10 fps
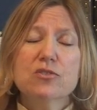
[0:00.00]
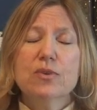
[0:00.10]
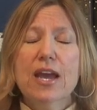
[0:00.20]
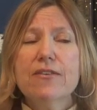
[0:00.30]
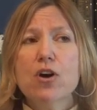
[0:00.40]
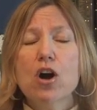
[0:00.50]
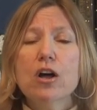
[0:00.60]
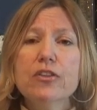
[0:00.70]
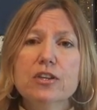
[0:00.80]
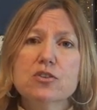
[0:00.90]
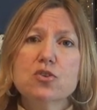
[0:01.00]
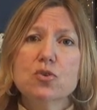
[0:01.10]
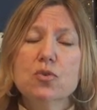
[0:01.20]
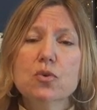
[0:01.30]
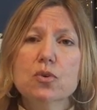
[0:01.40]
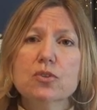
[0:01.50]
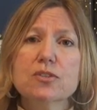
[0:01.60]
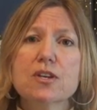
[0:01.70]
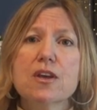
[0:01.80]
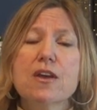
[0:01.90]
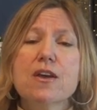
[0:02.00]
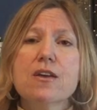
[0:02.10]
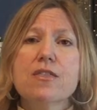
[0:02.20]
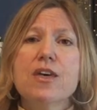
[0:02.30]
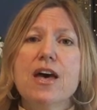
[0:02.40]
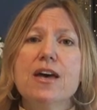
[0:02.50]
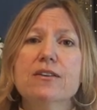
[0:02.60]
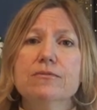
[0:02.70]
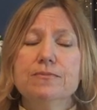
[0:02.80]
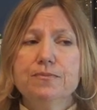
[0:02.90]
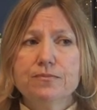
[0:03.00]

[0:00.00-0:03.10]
So we have all these tools that